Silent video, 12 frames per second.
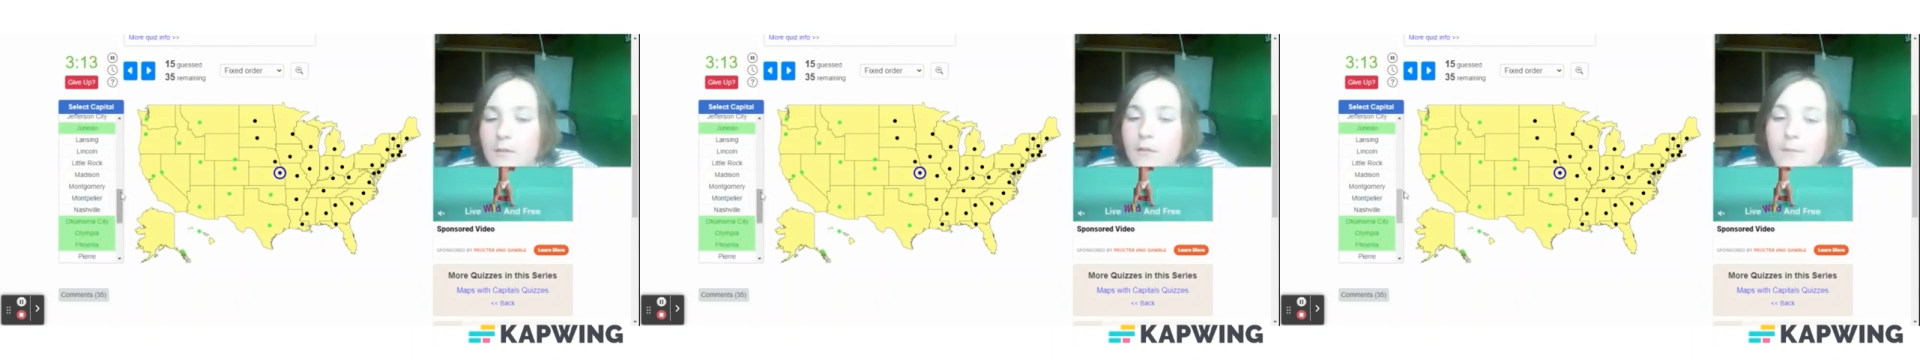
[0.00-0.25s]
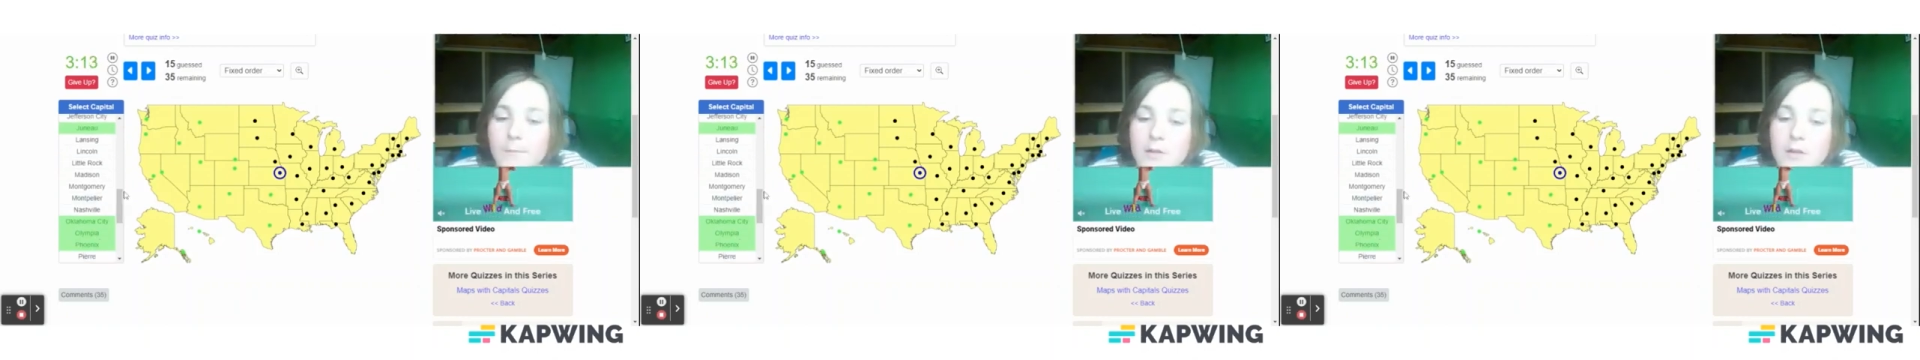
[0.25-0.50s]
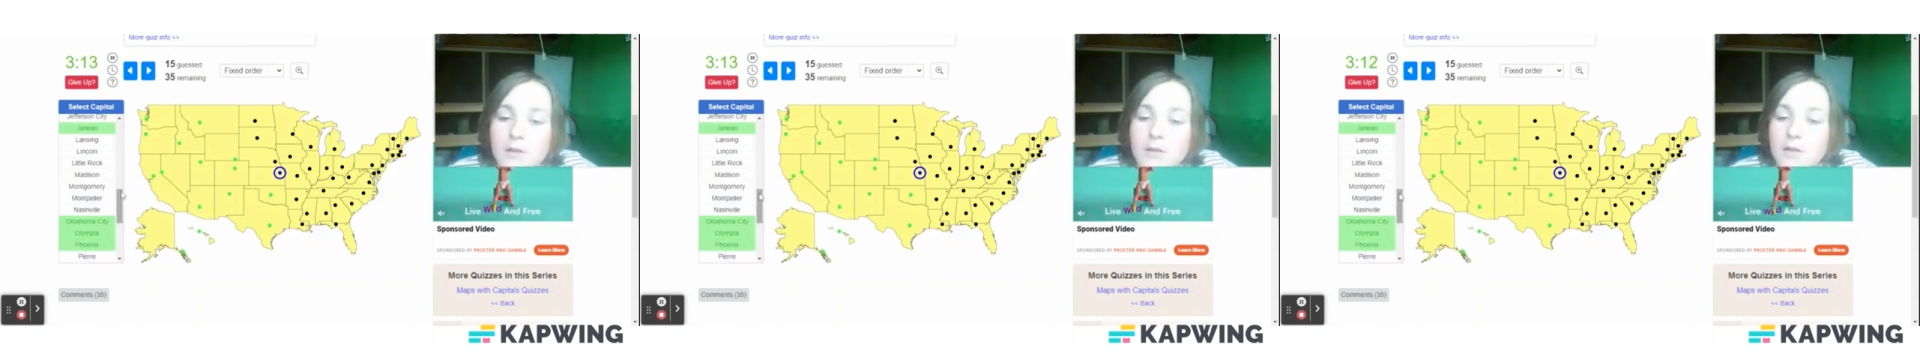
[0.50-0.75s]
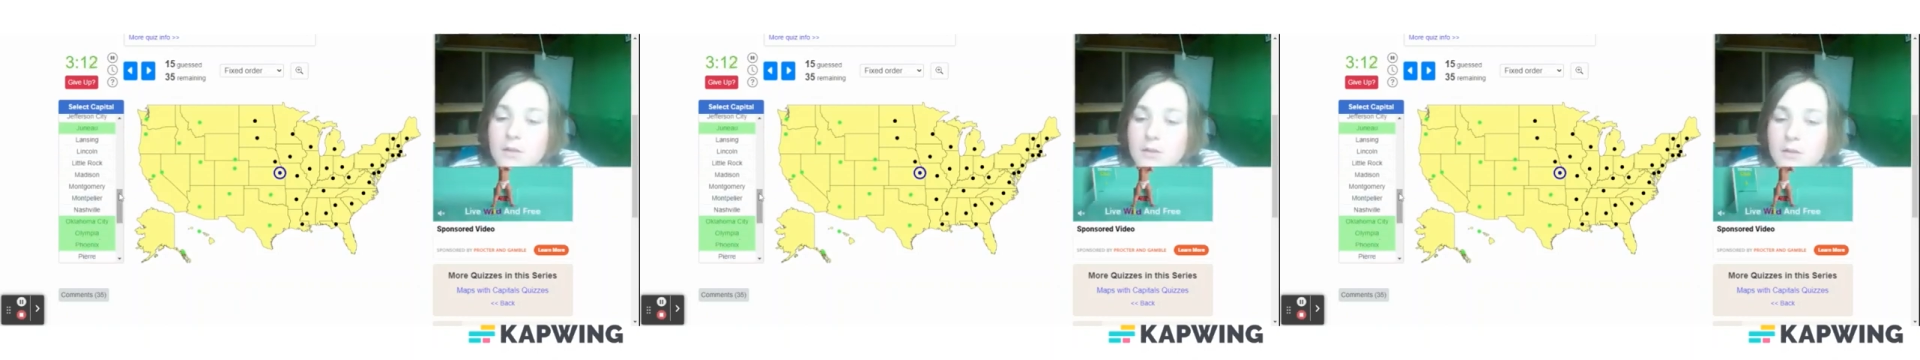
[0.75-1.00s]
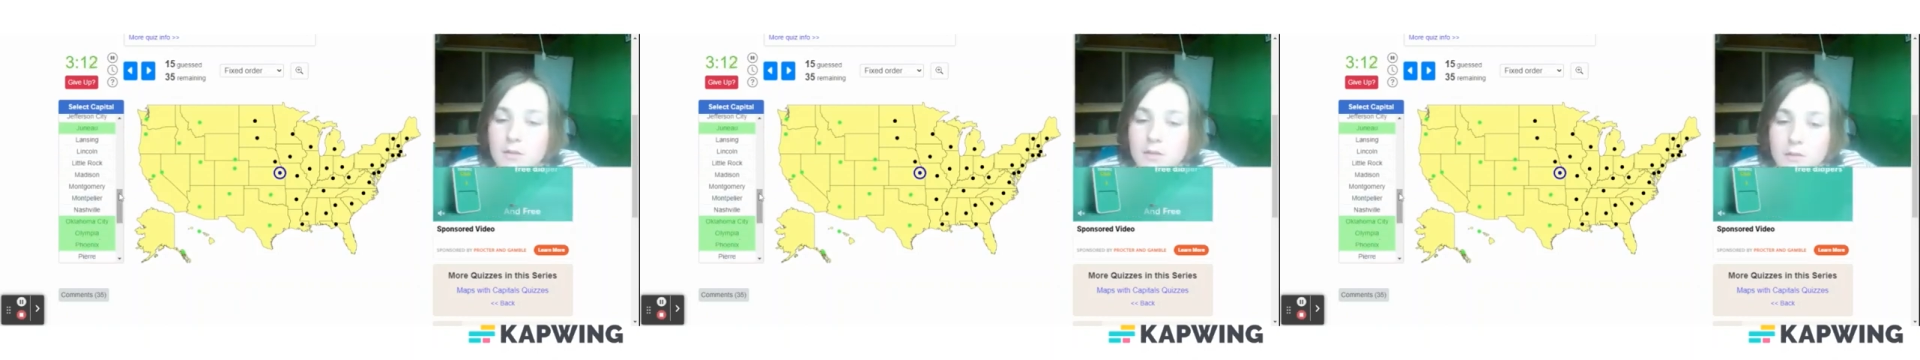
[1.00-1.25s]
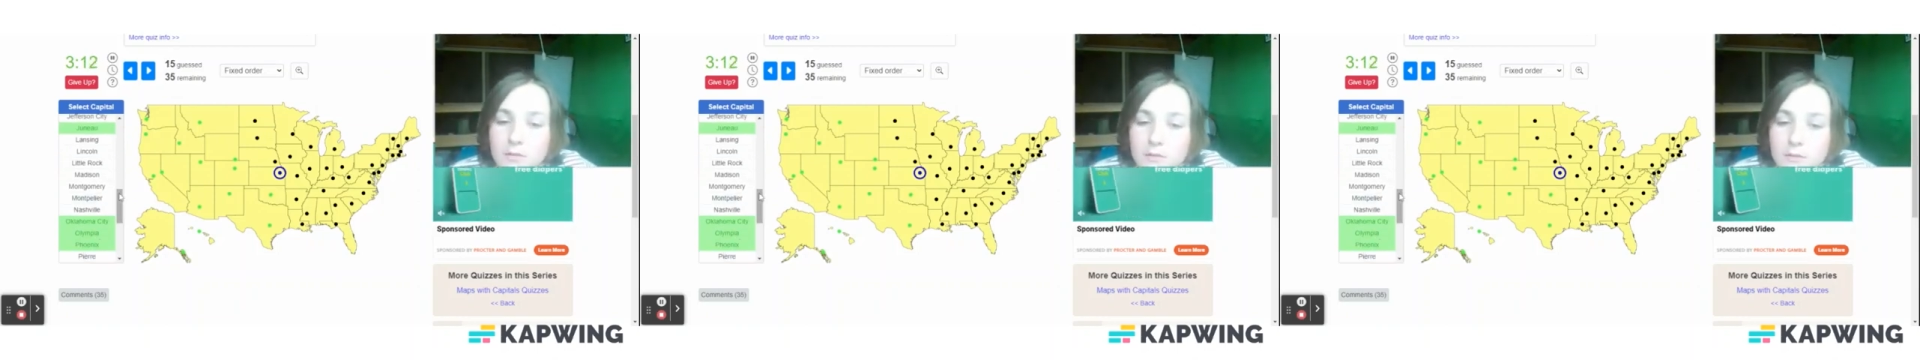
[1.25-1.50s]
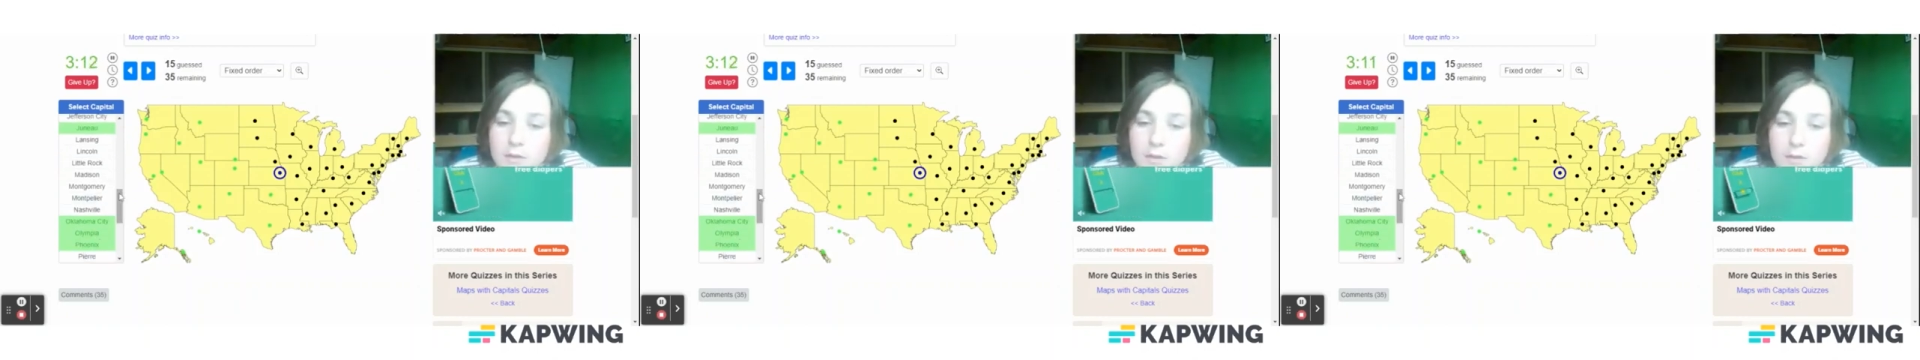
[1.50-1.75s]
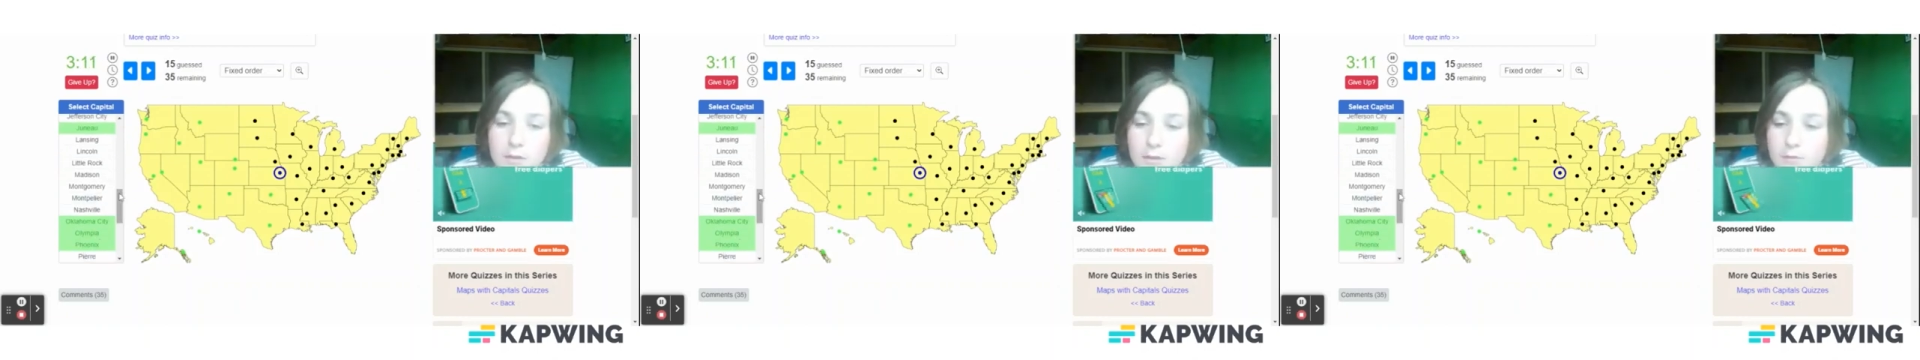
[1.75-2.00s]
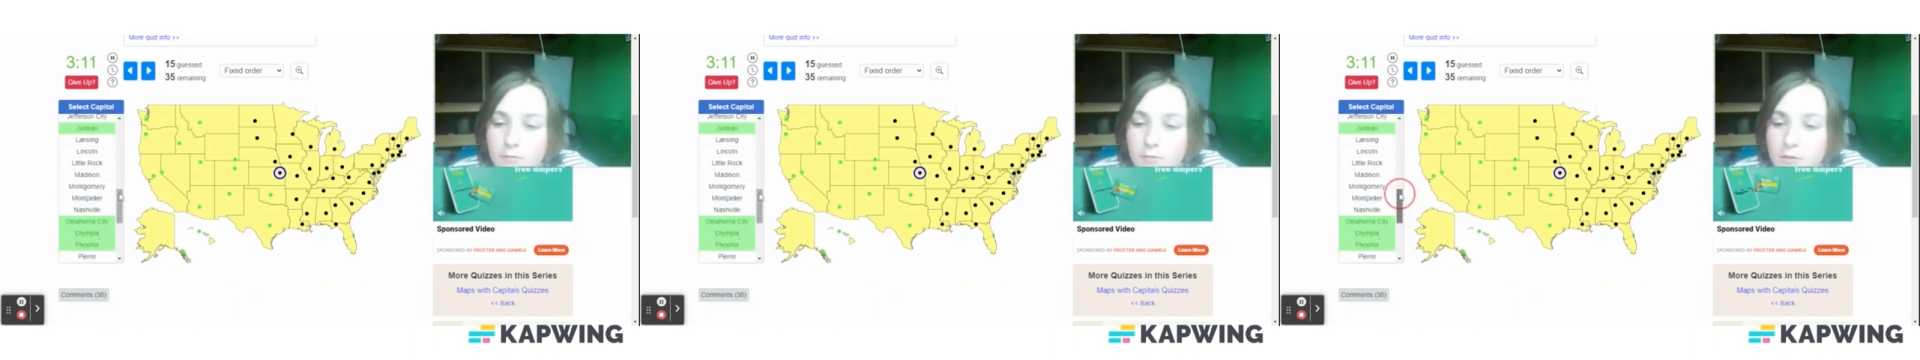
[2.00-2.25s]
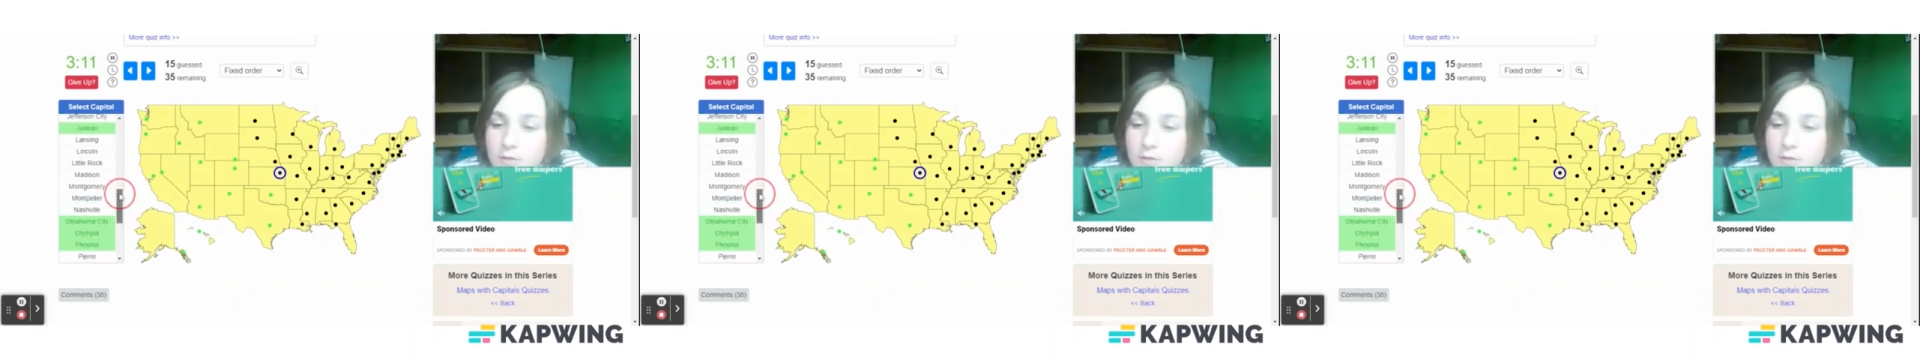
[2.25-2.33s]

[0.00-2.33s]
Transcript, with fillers: um, let's see here. Next one